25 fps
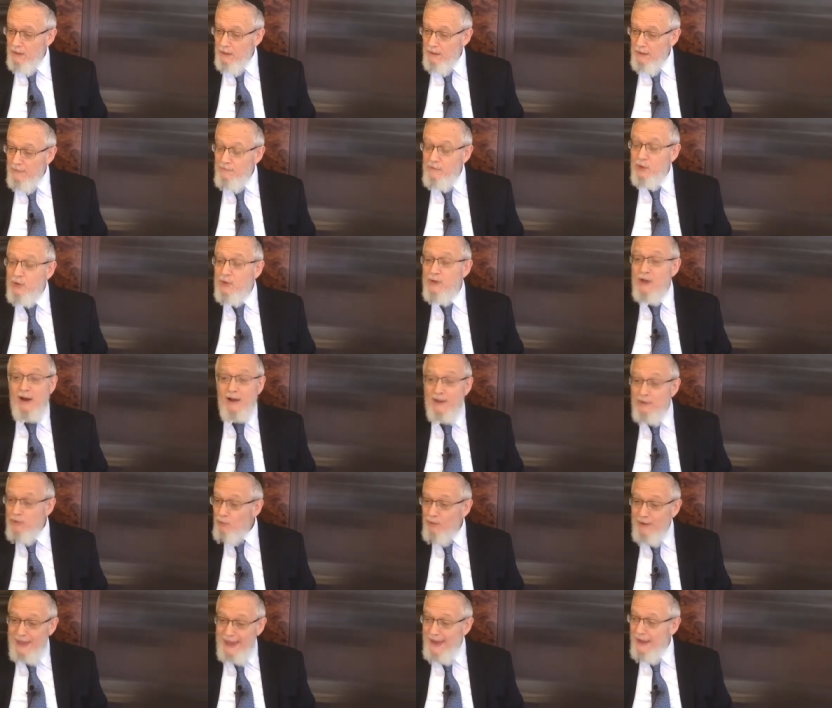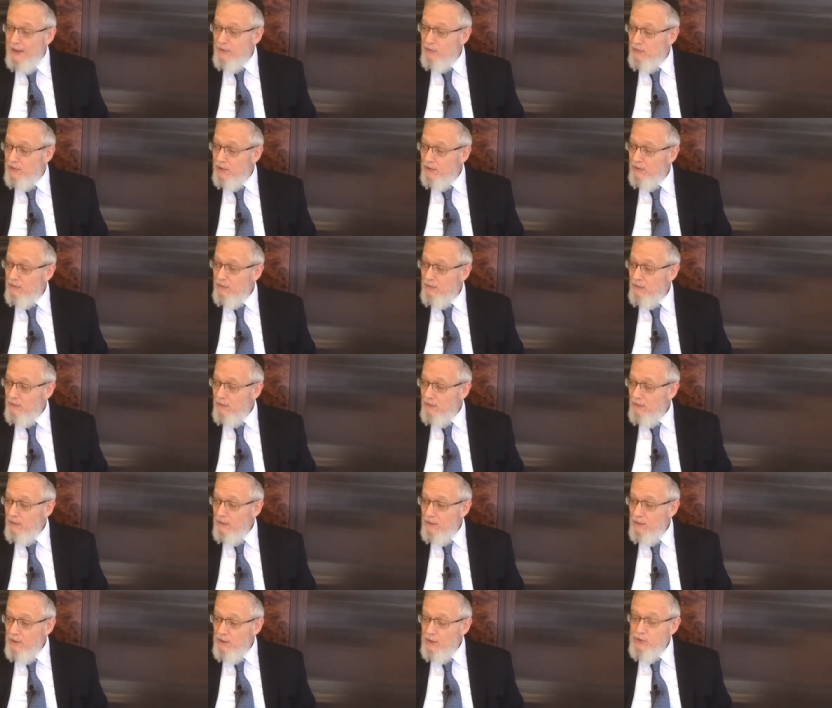If you die, you can't.
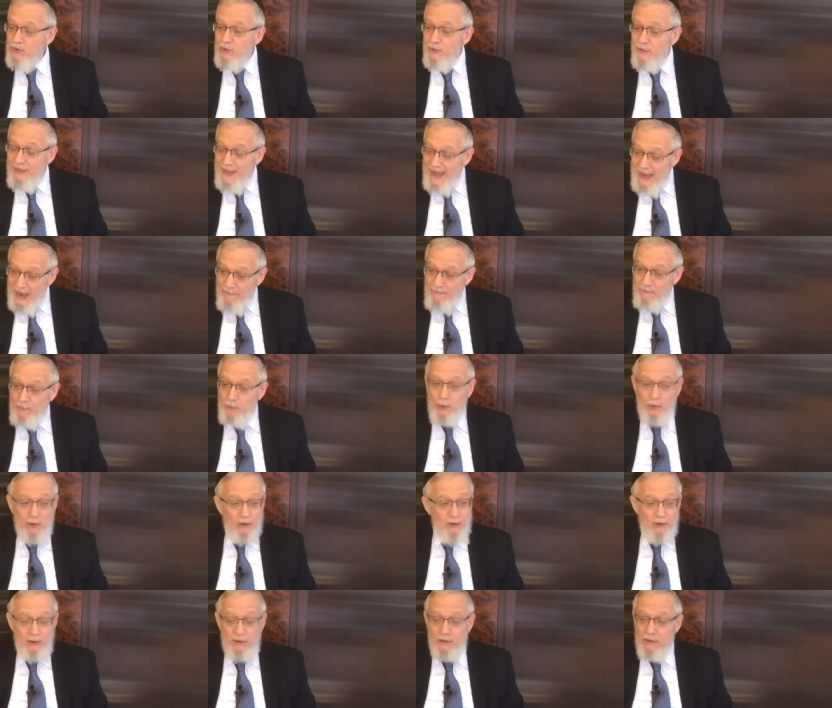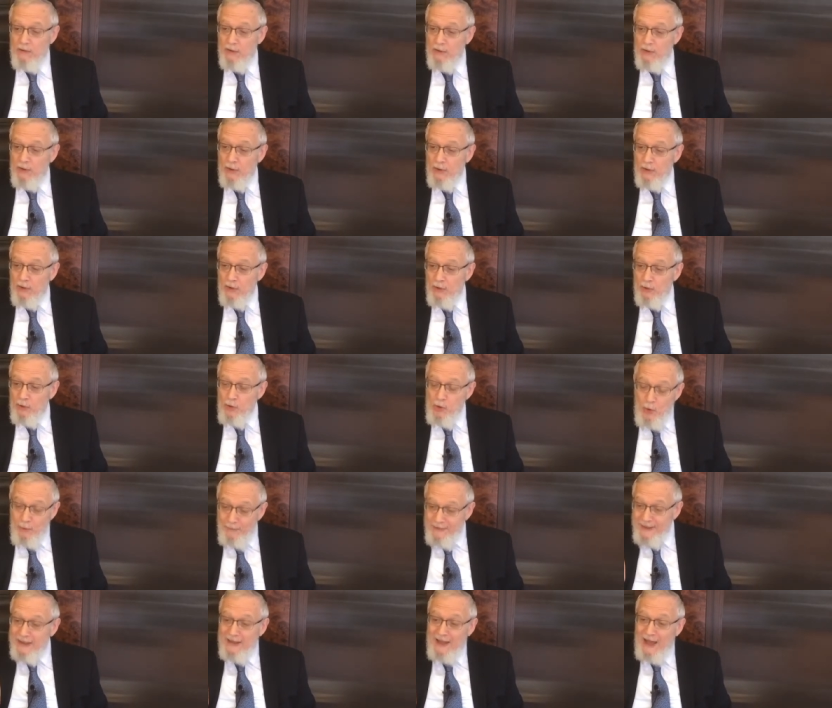So therefore,
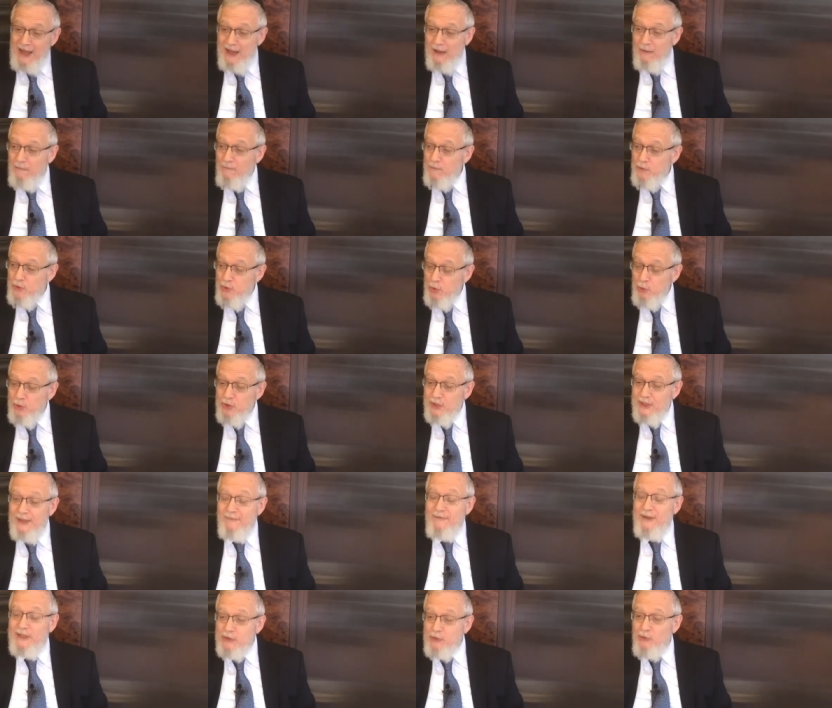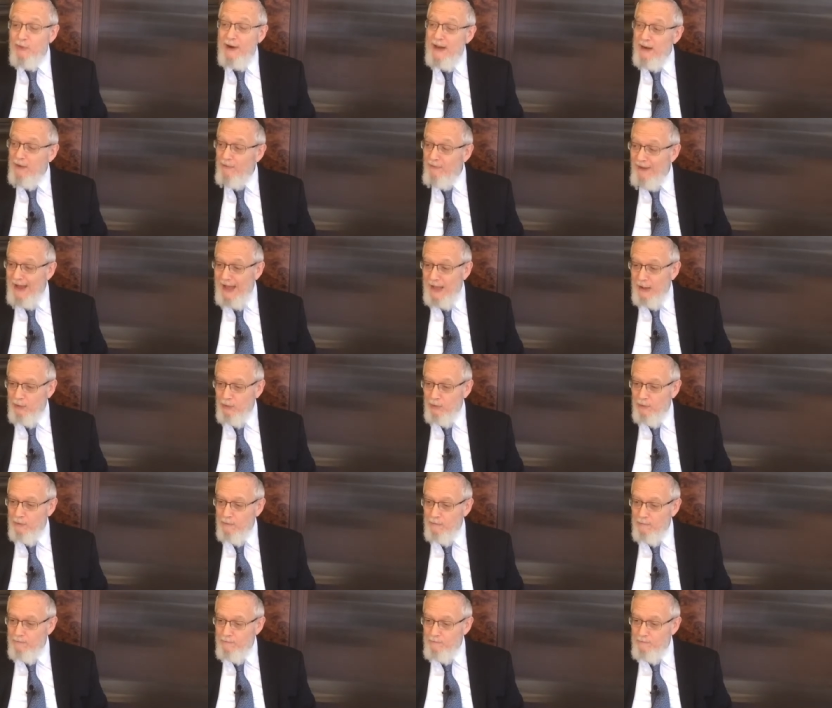human life, Jewish life, has greater
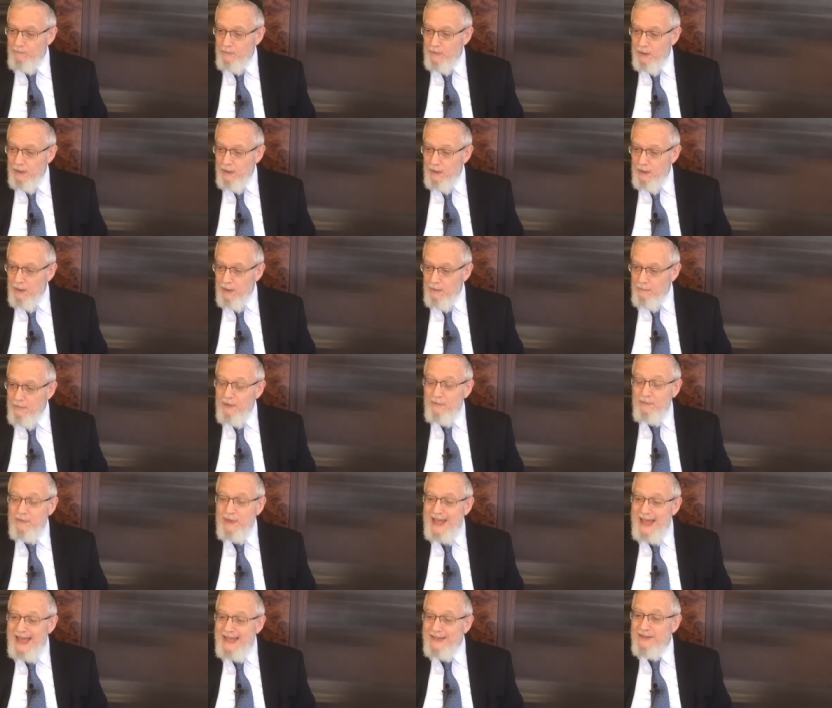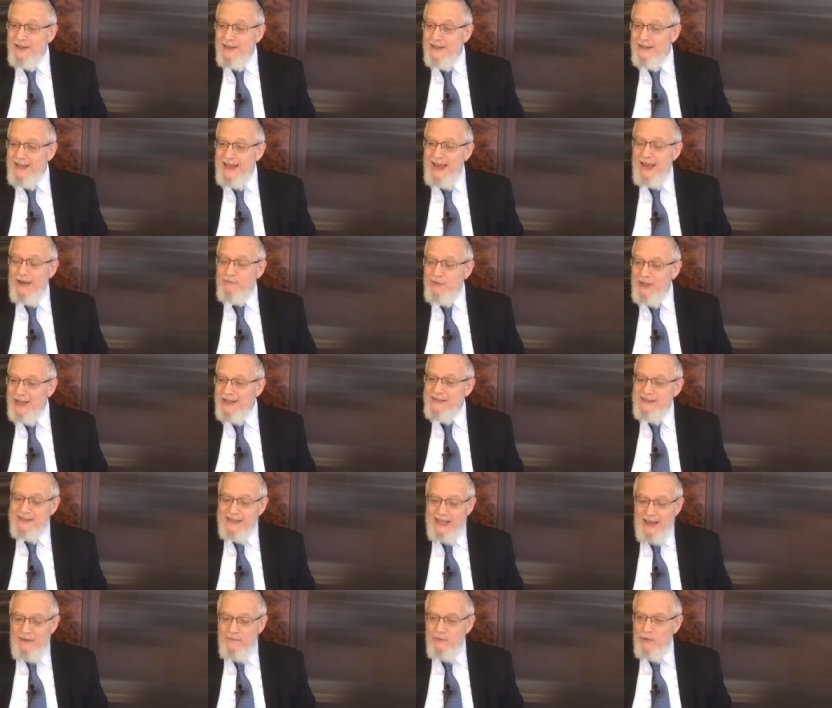value. But if the end of the day, after I
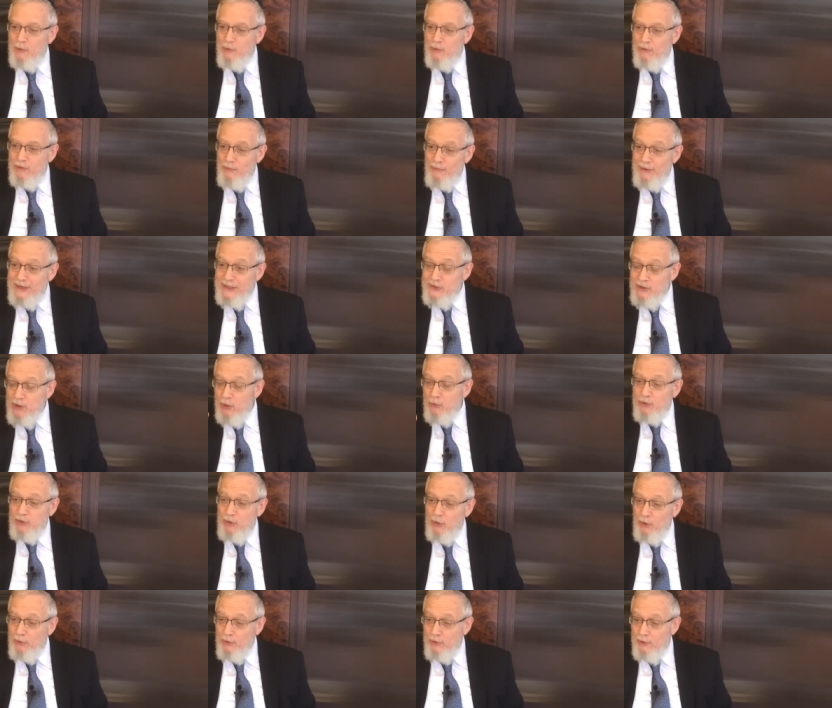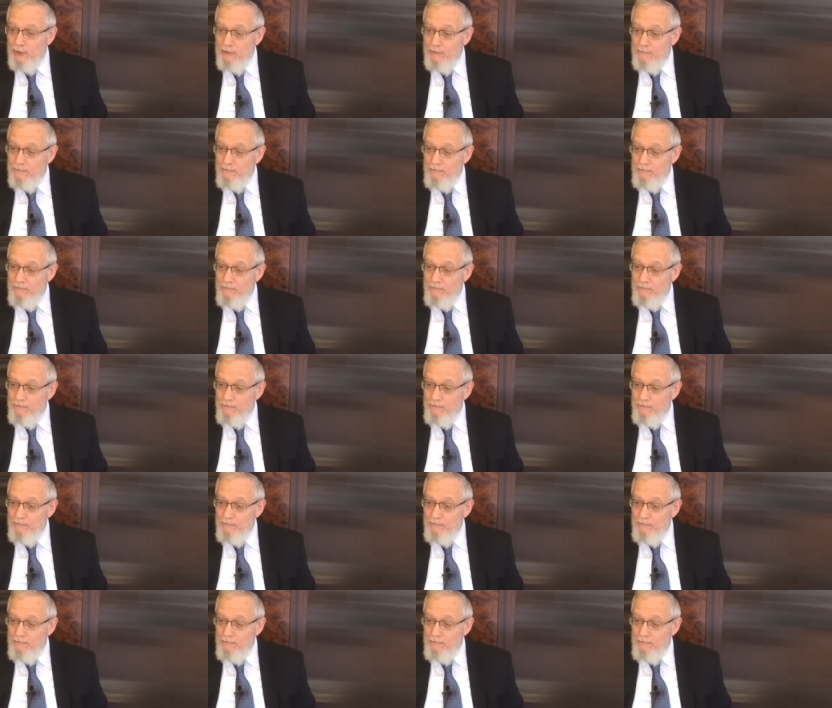save you, there is no Torah,